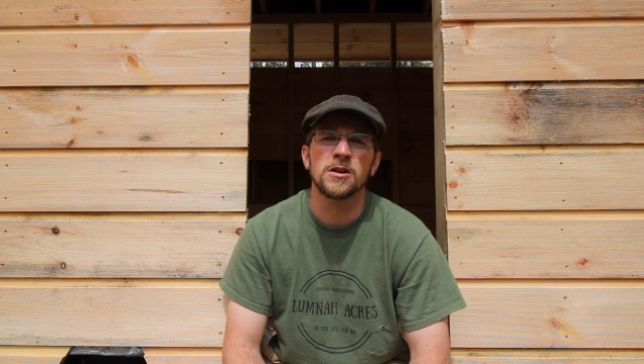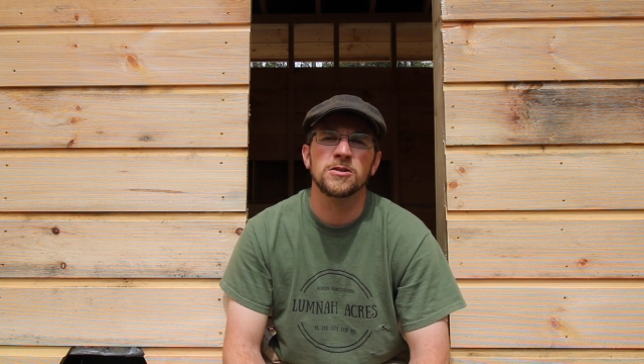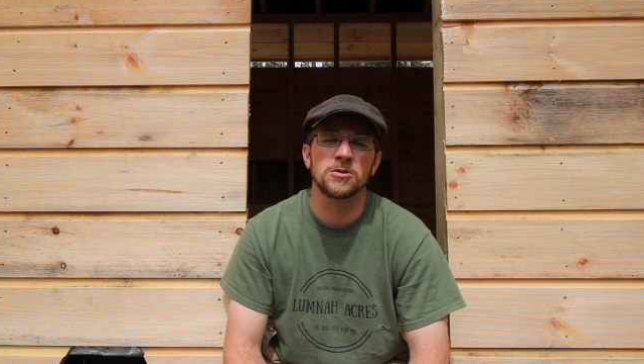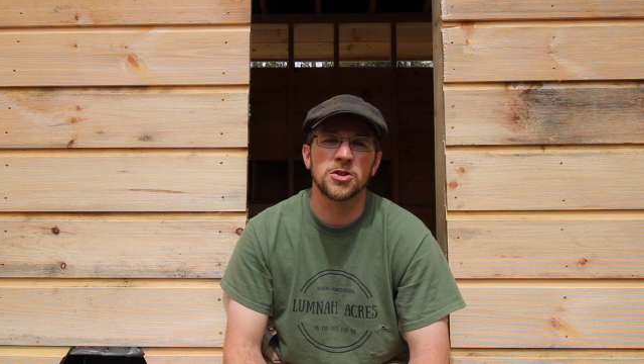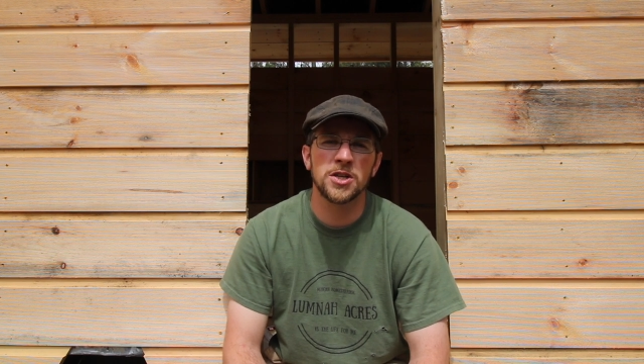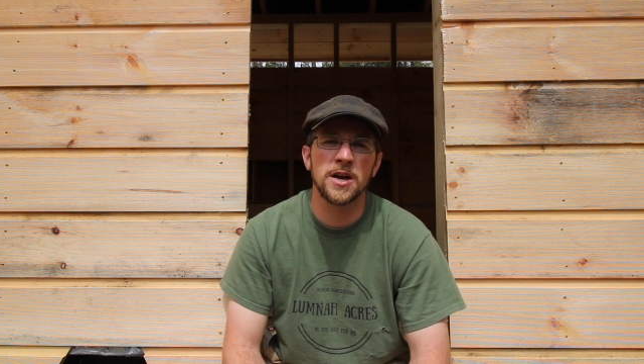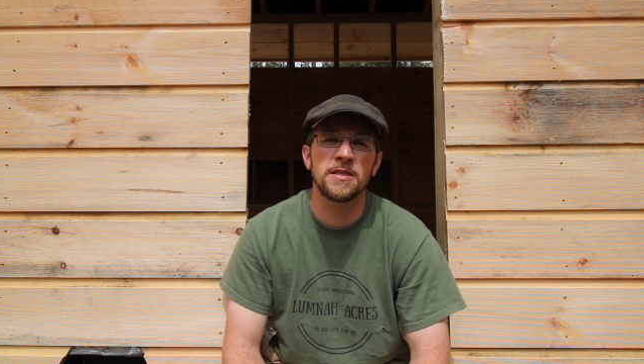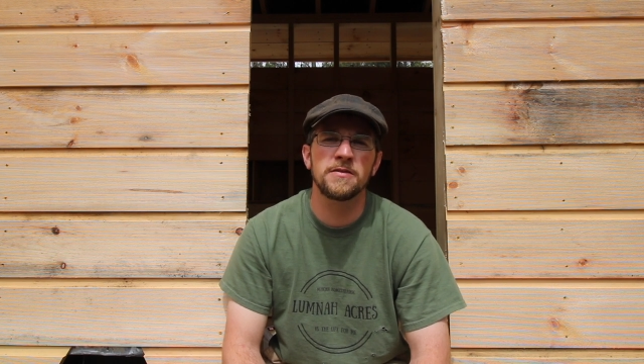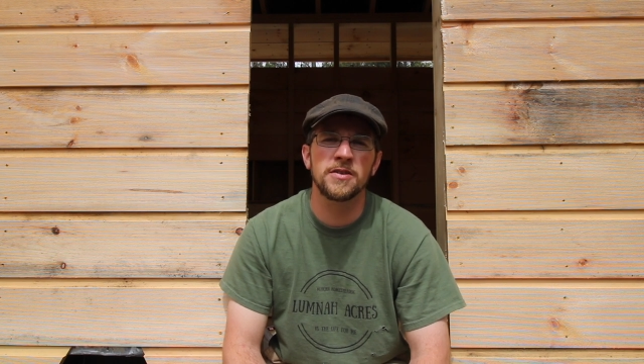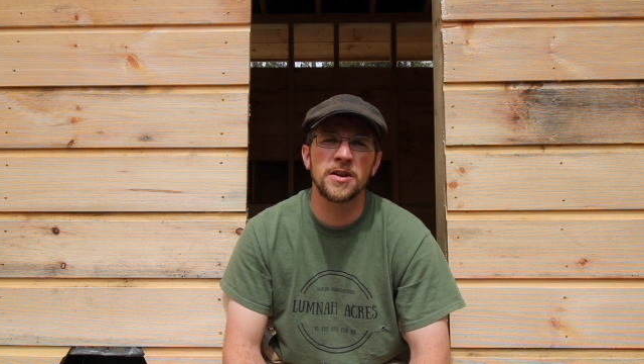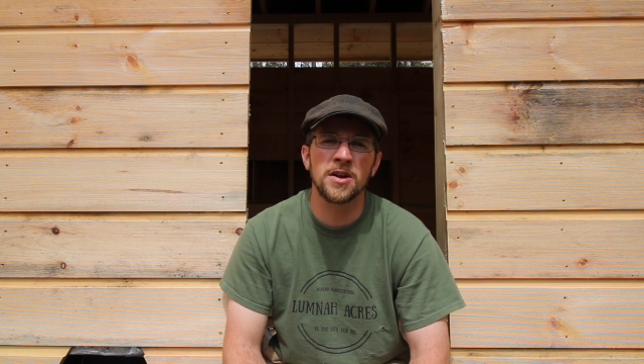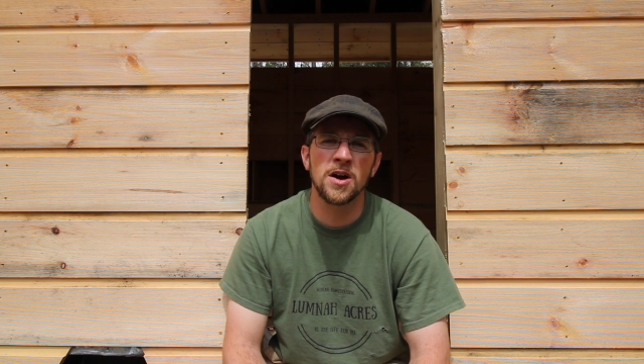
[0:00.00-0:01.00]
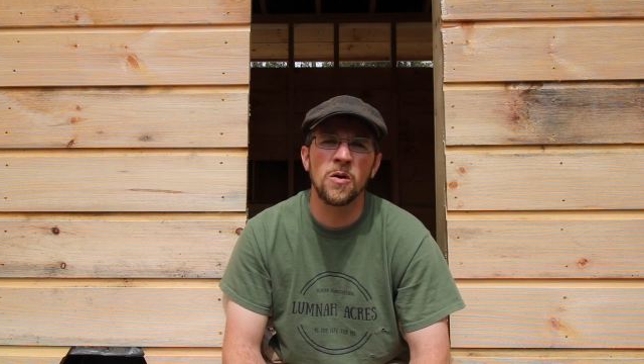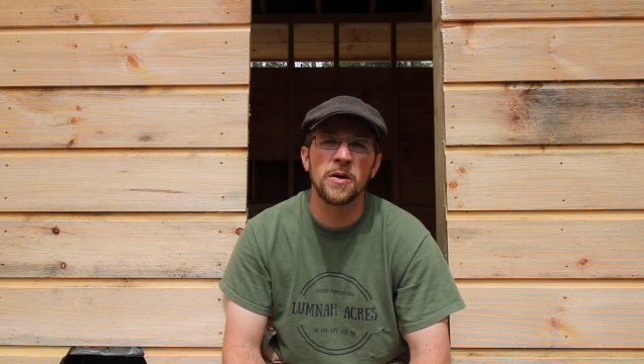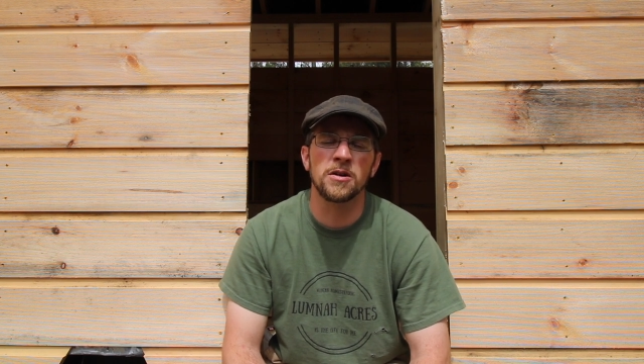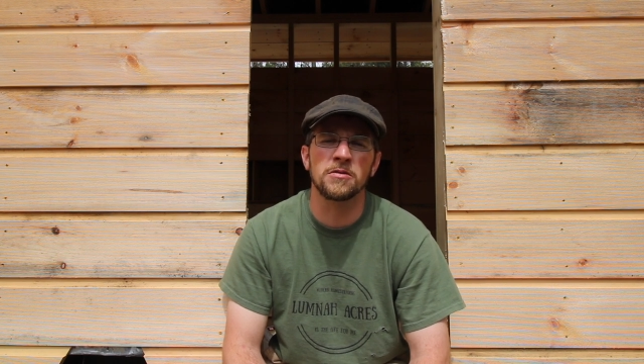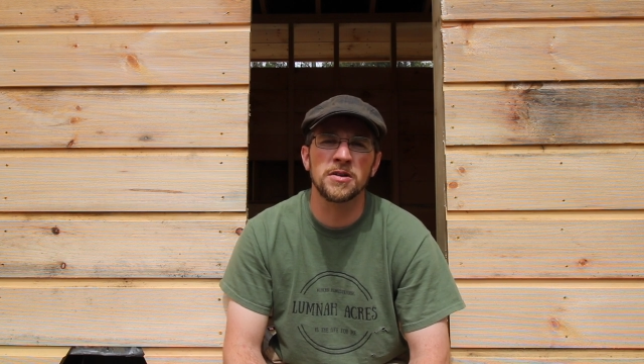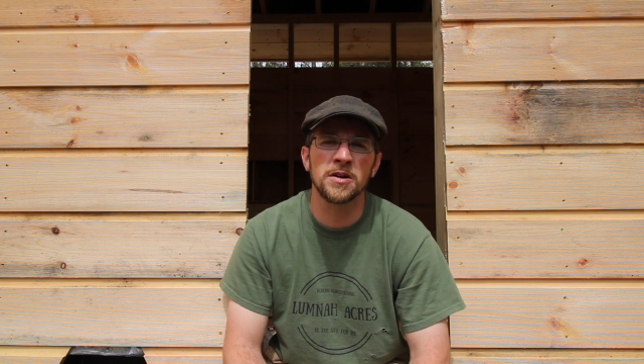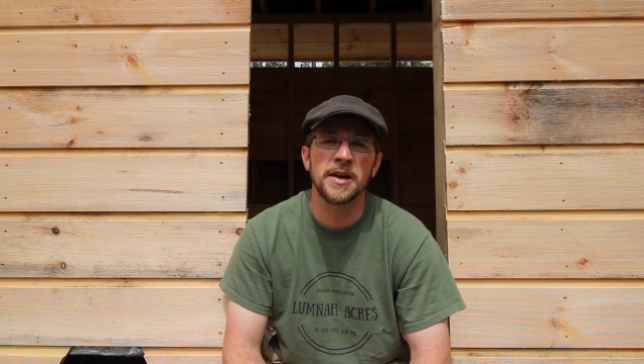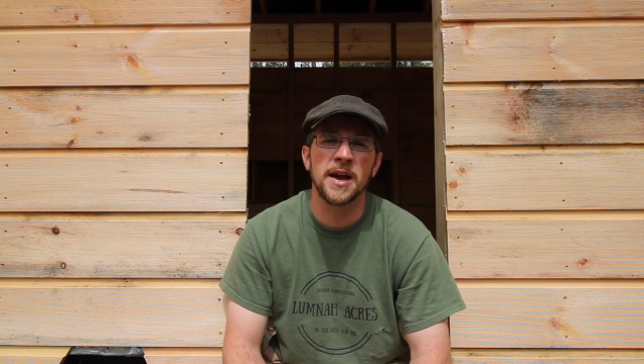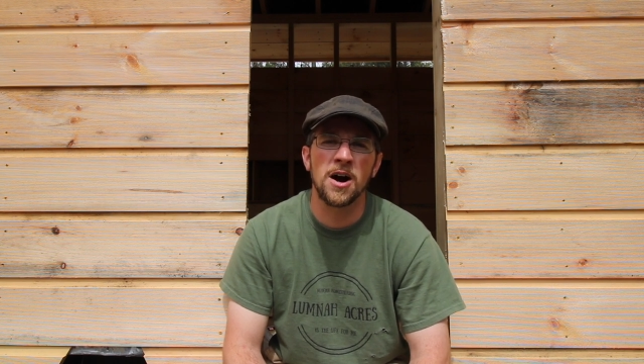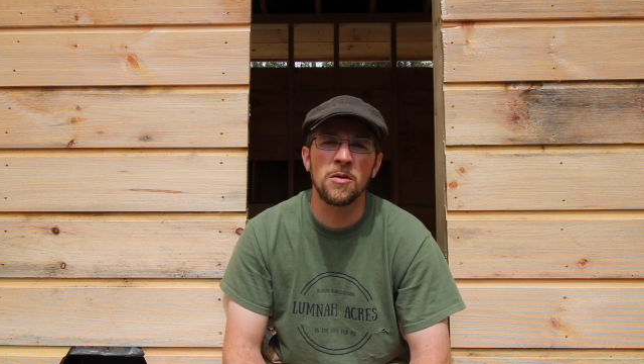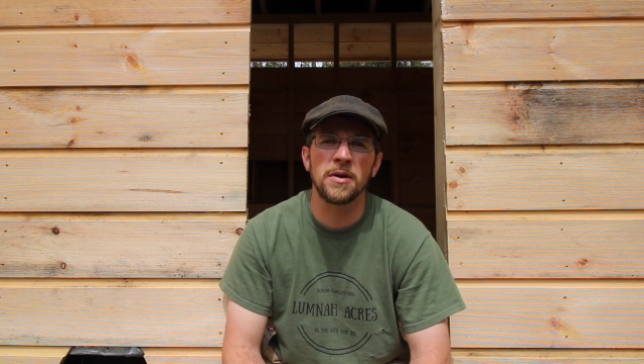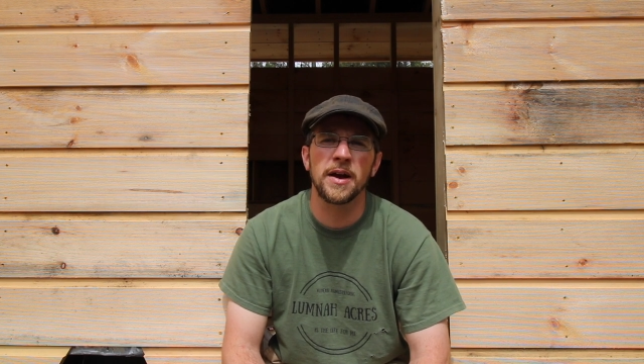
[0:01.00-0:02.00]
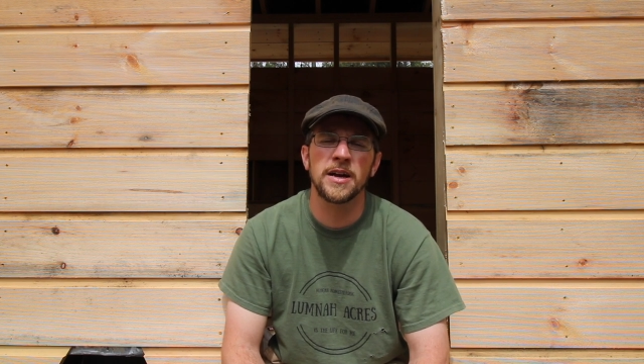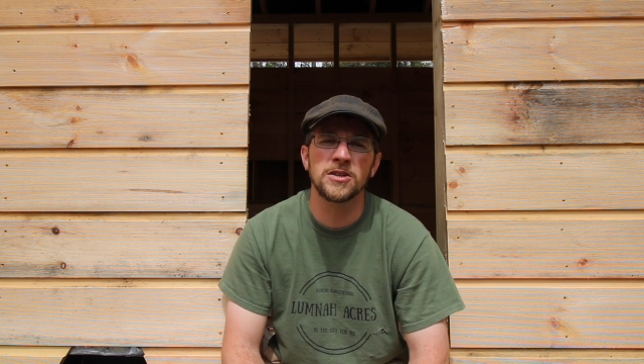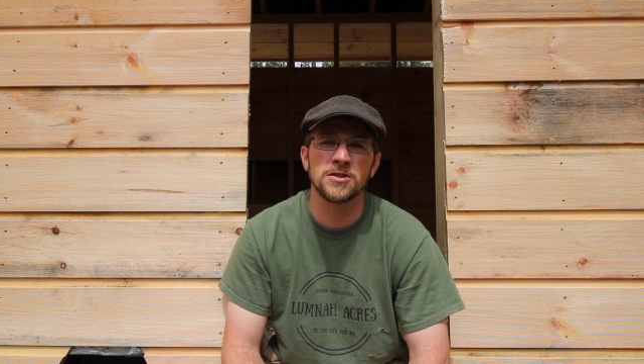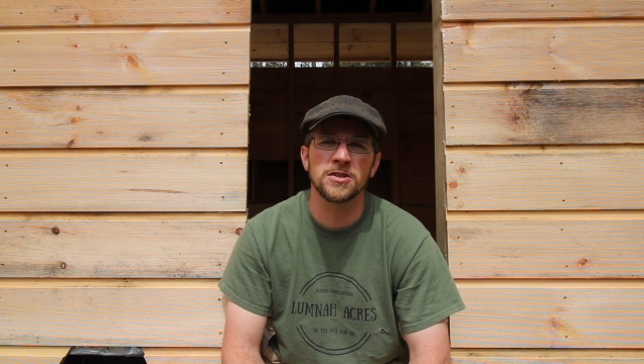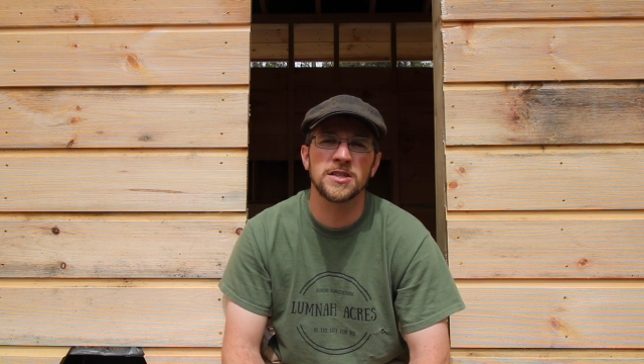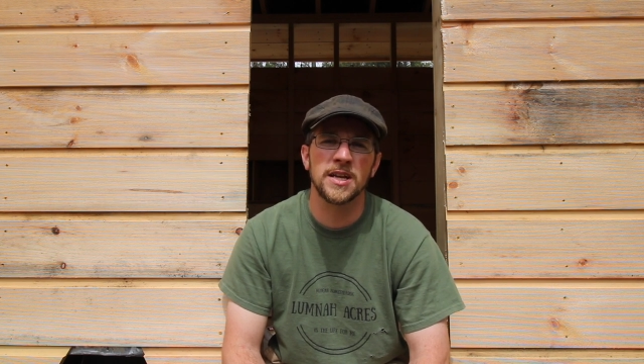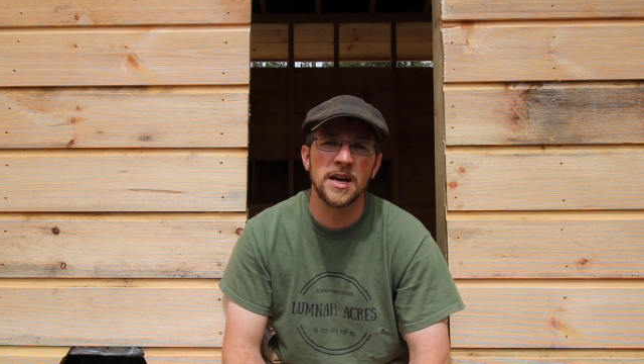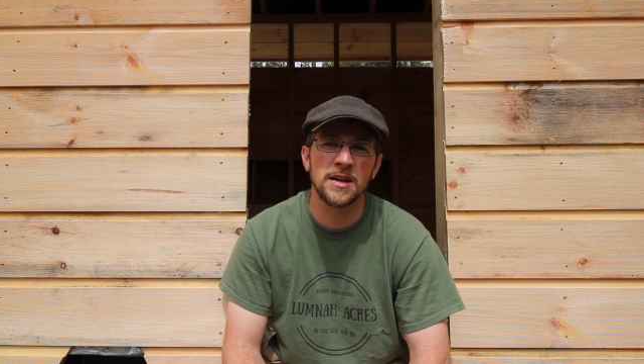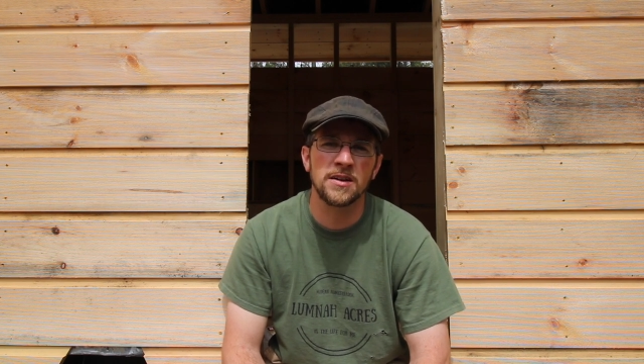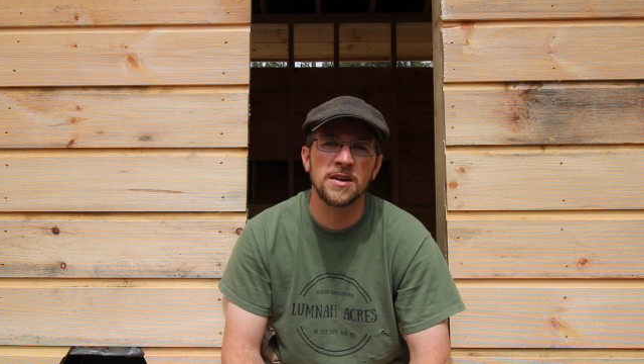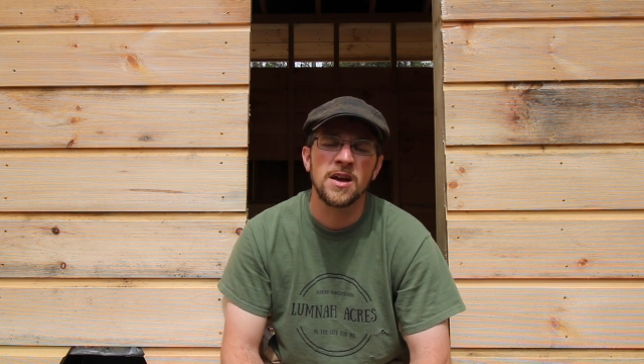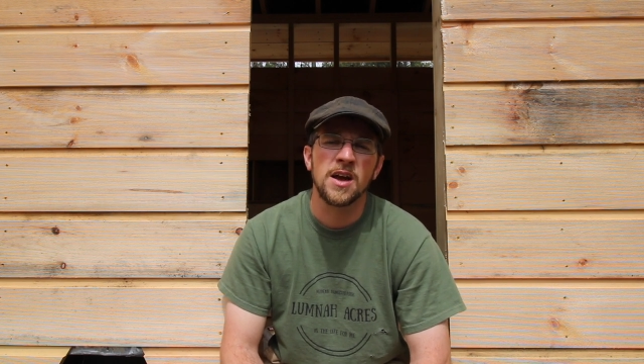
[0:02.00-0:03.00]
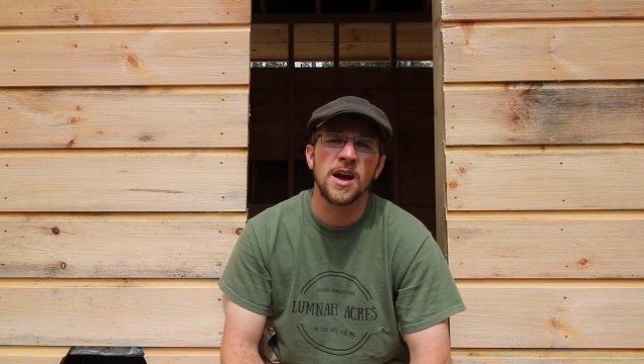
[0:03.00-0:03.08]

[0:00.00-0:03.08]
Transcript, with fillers: So share the video. It'll really help Azure Standard.